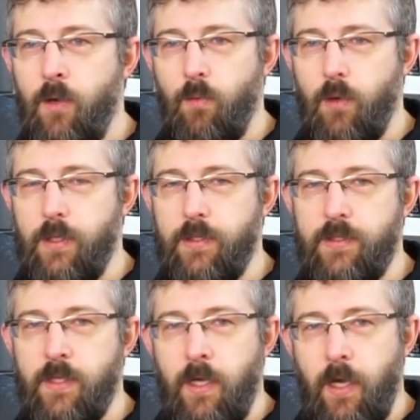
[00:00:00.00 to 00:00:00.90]

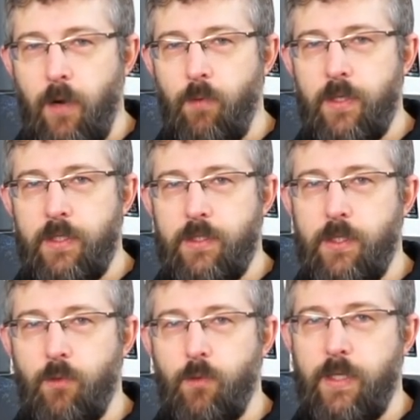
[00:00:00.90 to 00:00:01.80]
was I wanted to
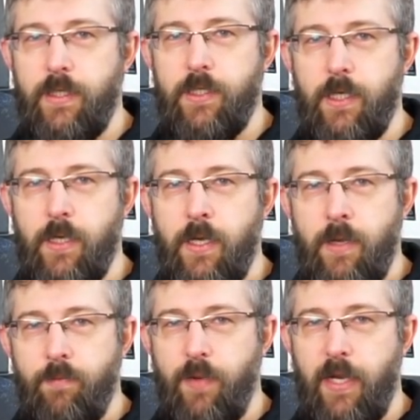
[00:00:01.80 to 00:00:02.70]
look into
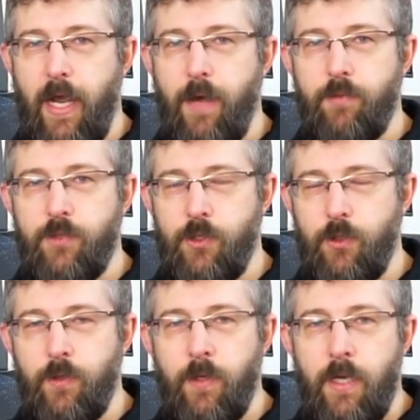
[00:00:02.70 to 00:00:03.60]
being able
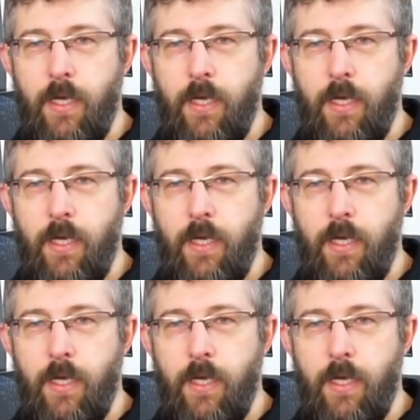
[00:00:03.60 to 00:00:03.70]
to